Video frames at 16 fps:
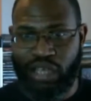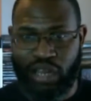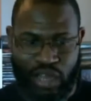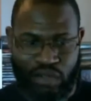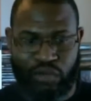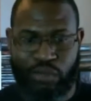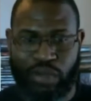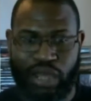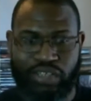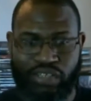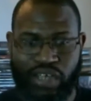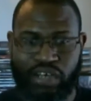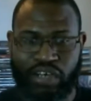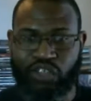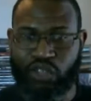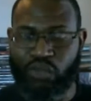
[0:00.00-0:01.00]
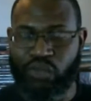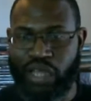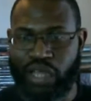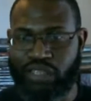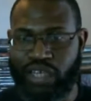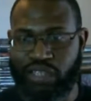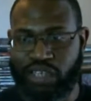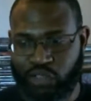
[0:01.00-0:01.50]
Everybody's got a shoe like
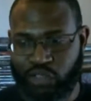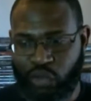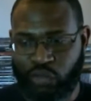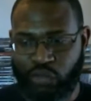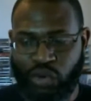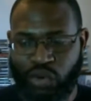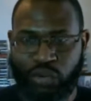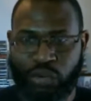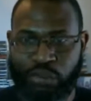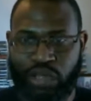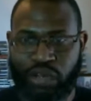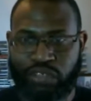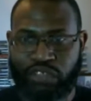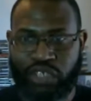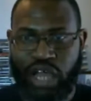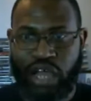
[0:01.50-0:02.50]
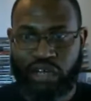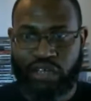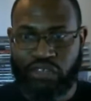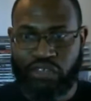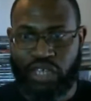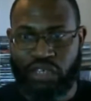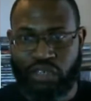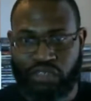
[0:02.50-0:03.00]
that that you can wear with a pair of joggers
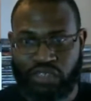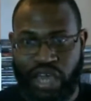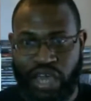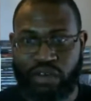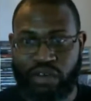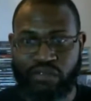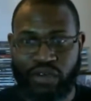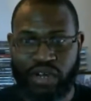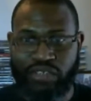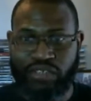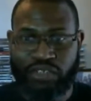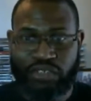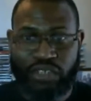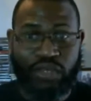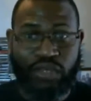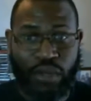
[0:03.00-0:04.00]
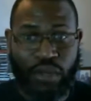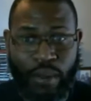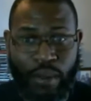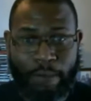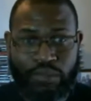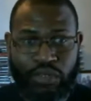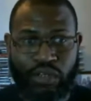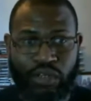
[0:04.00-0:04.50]
that looks kind of fresh,
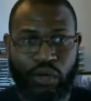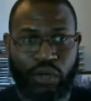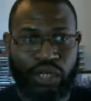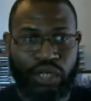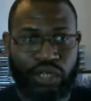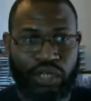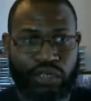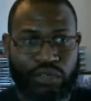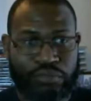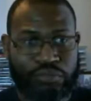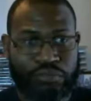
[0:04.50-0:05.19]
you know, and